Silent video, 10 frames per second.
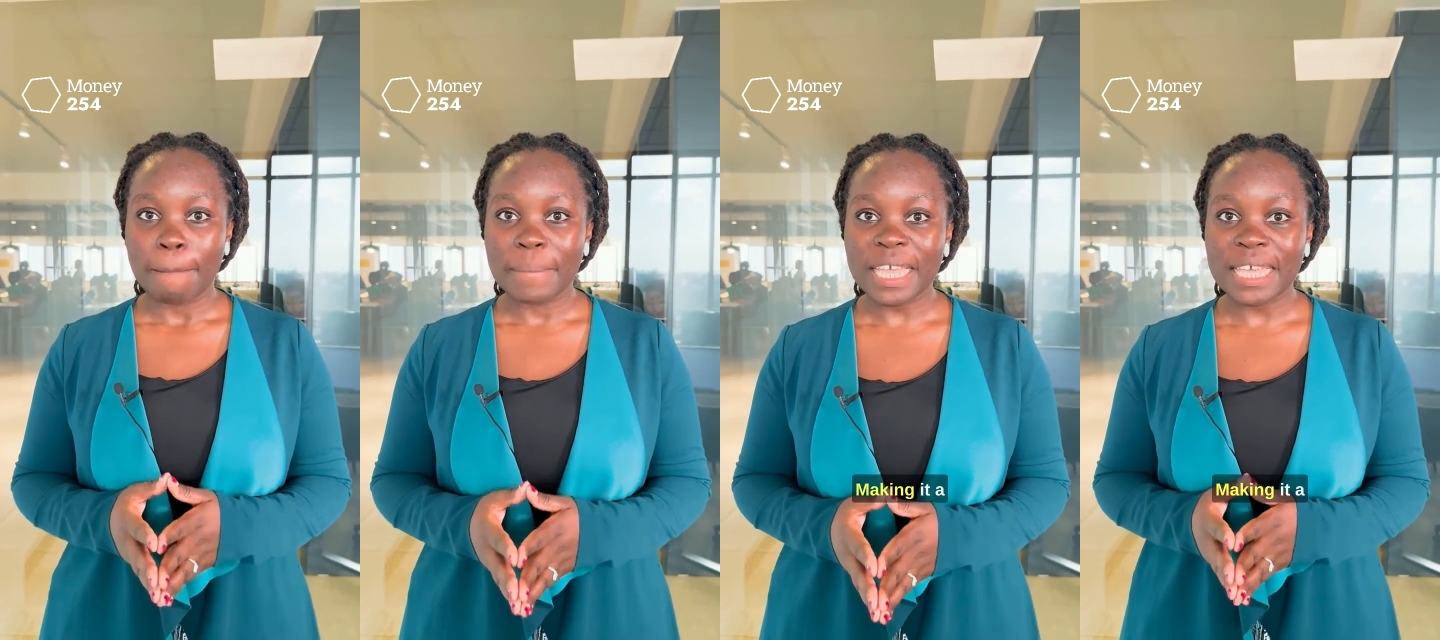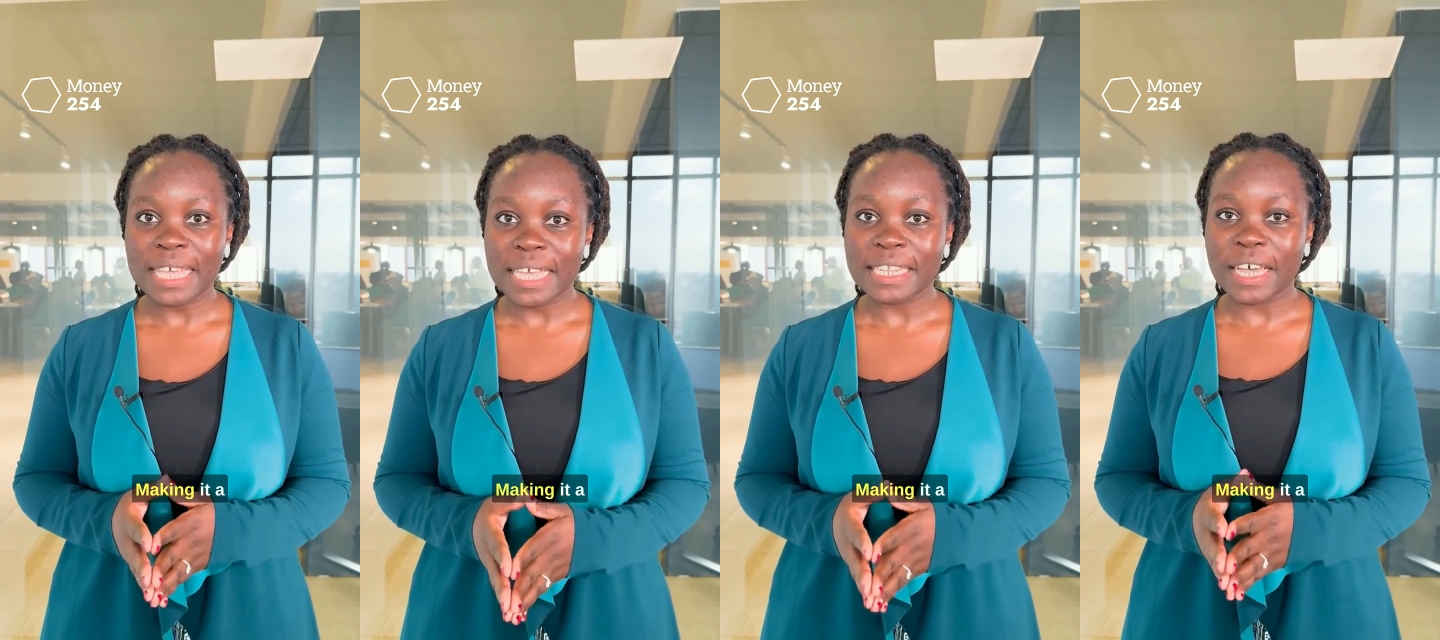making
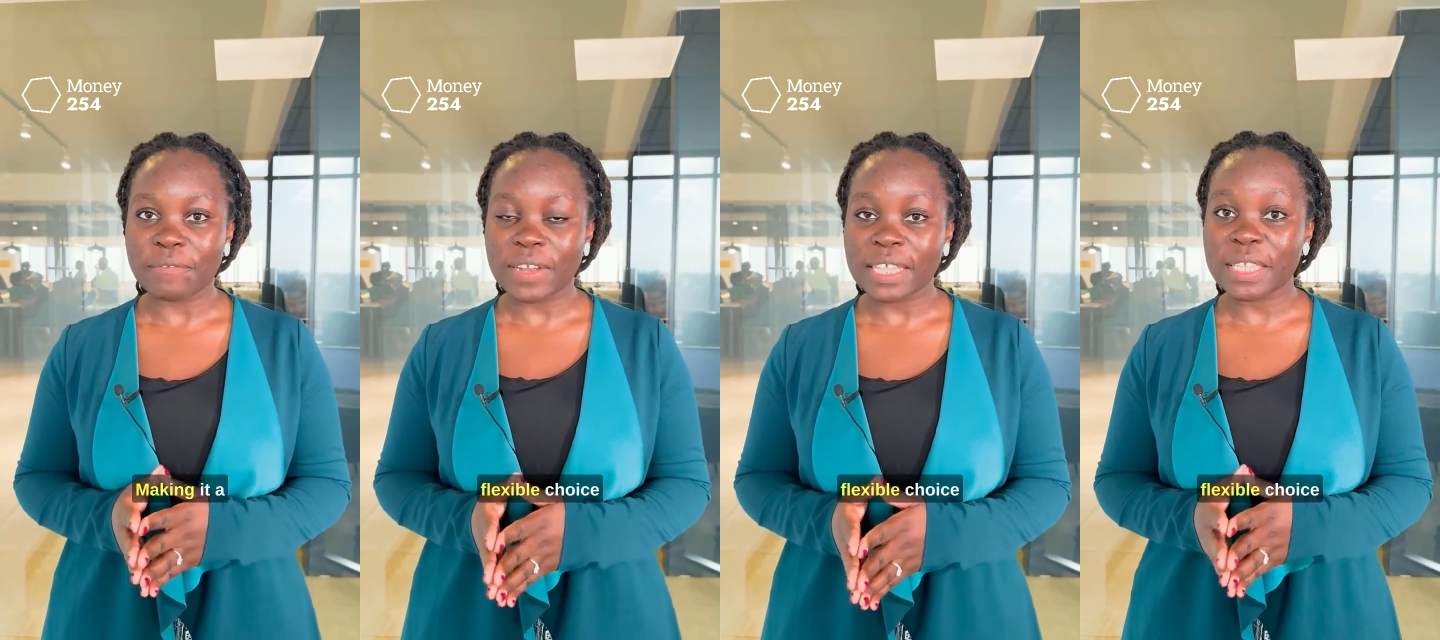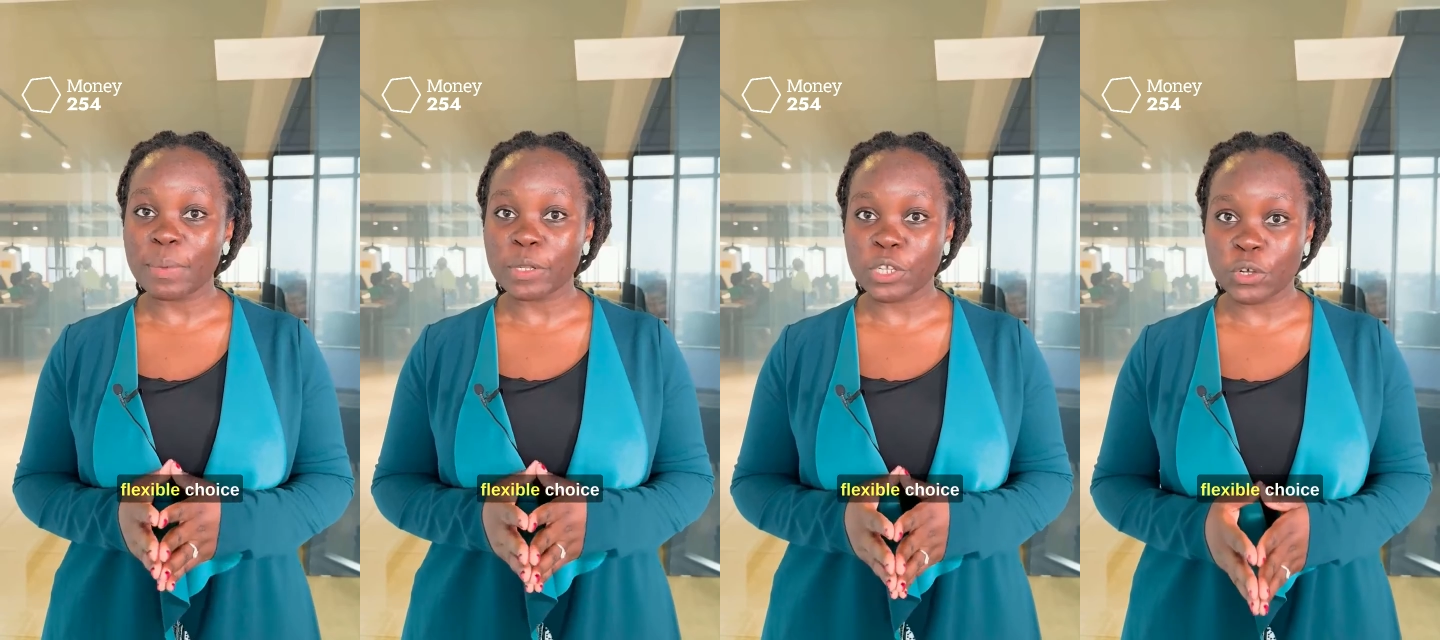it a
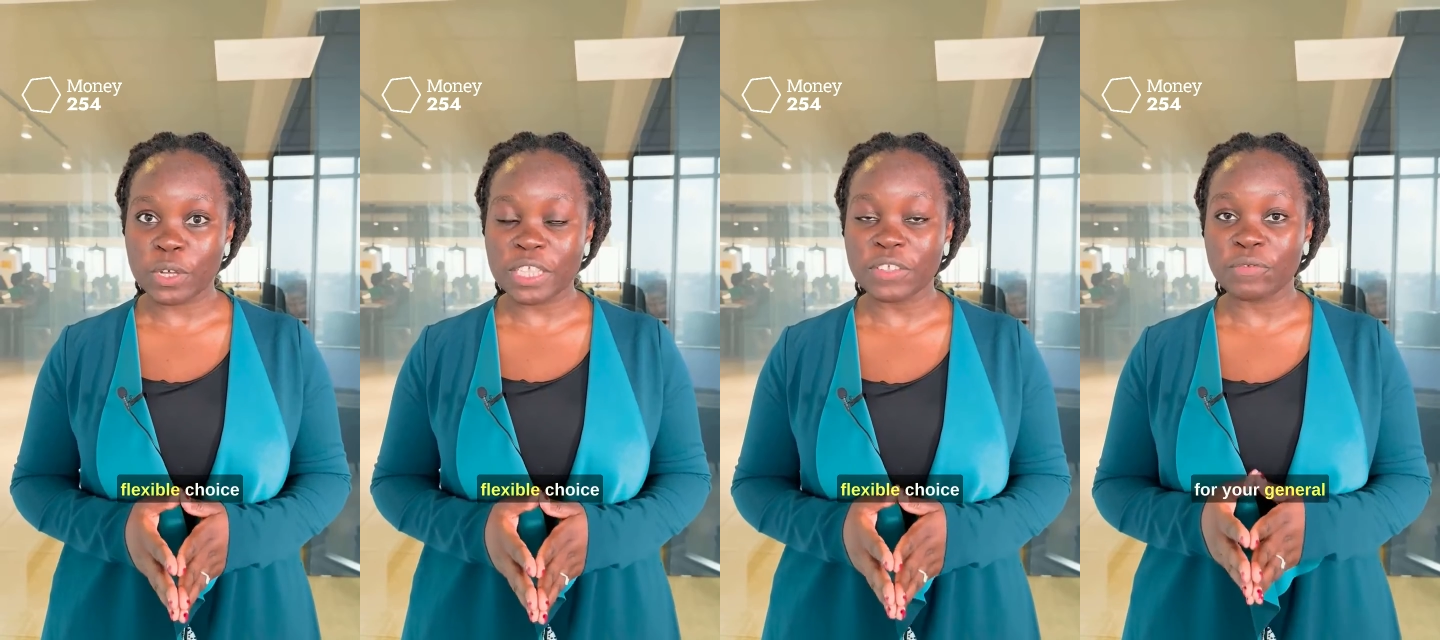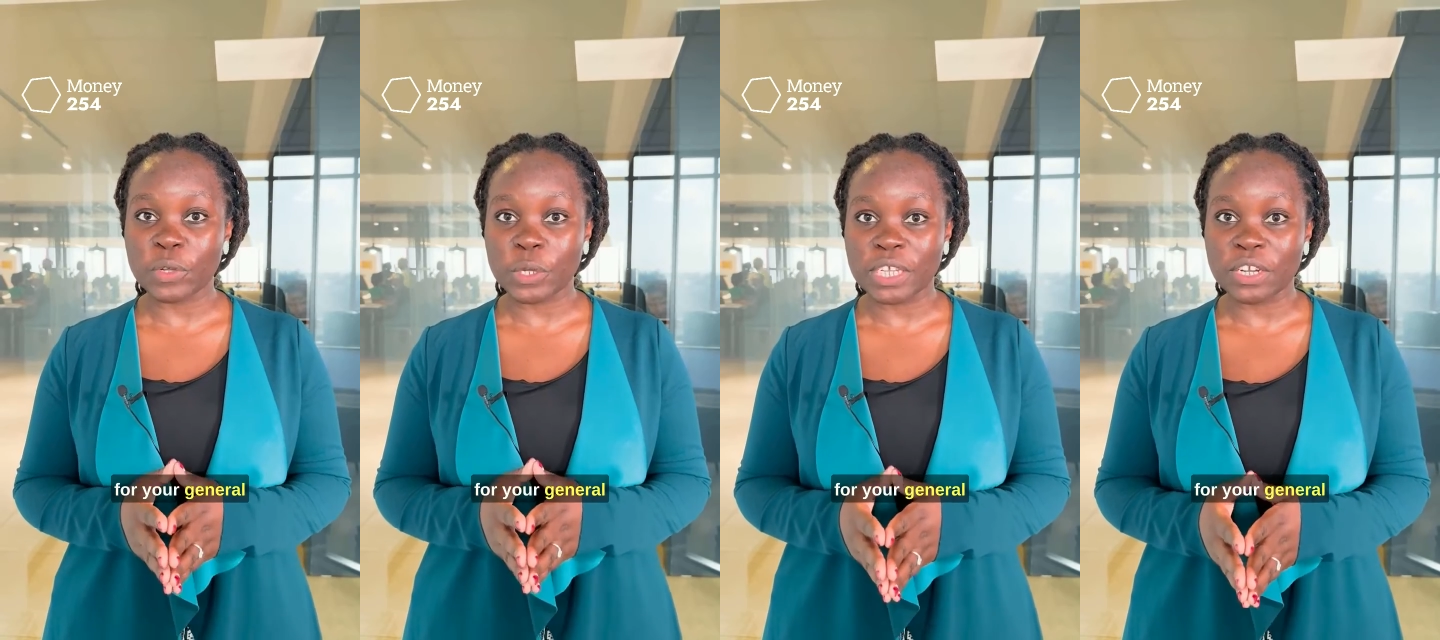flexible choice for
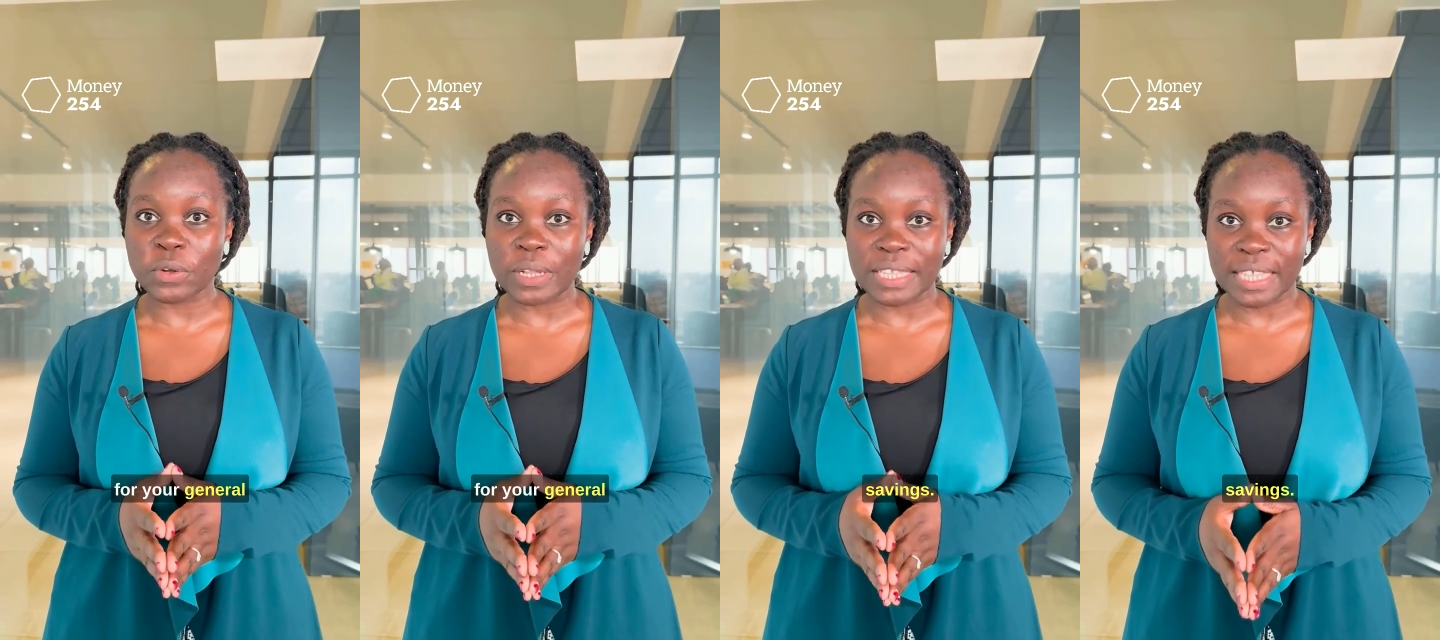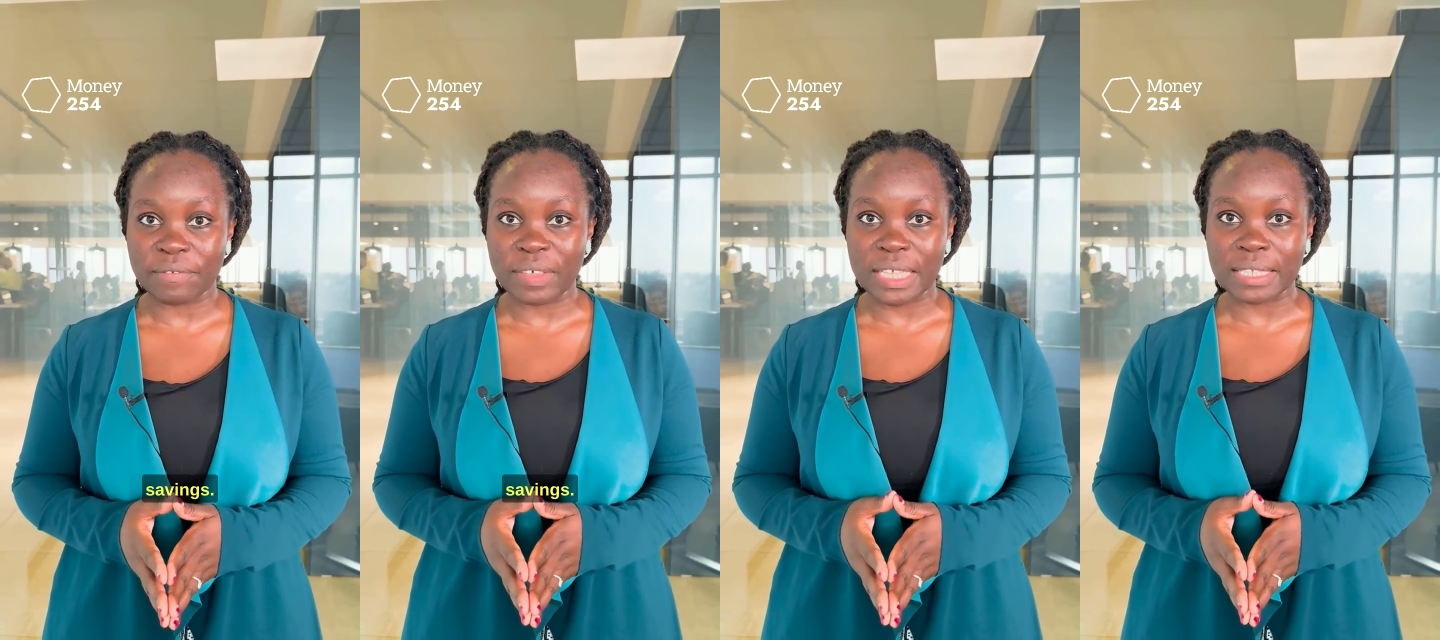your general
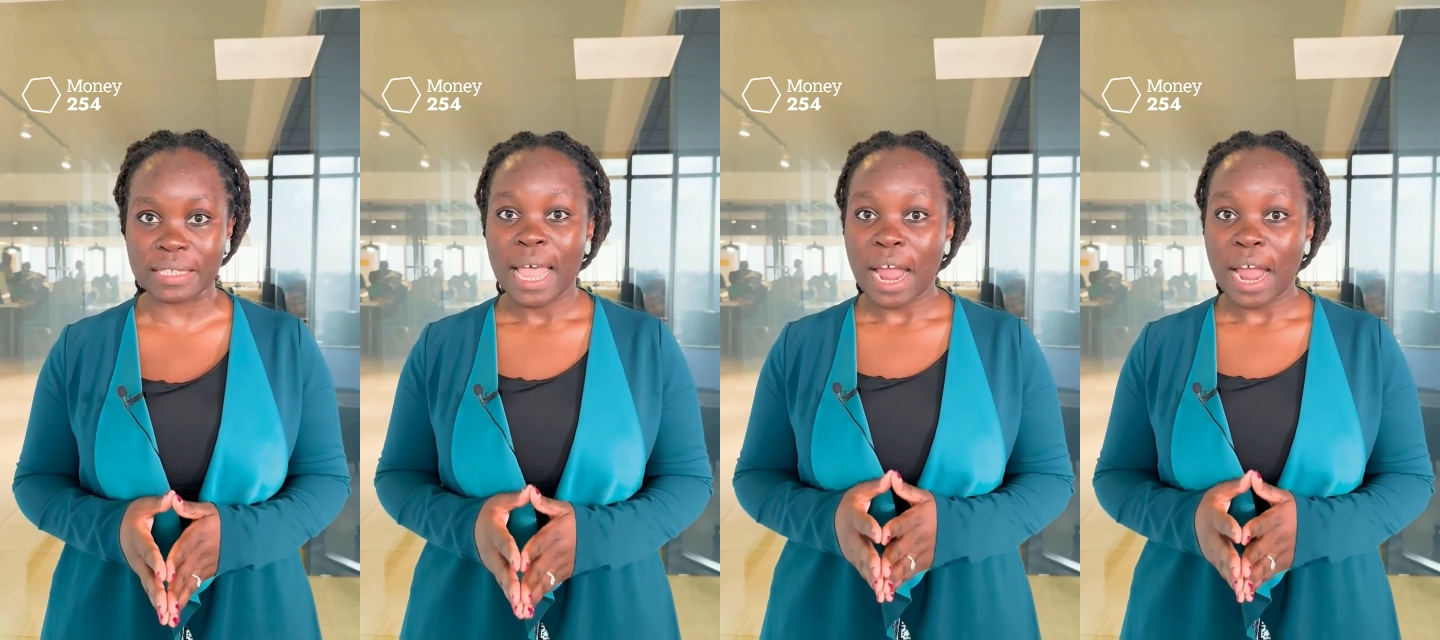savings.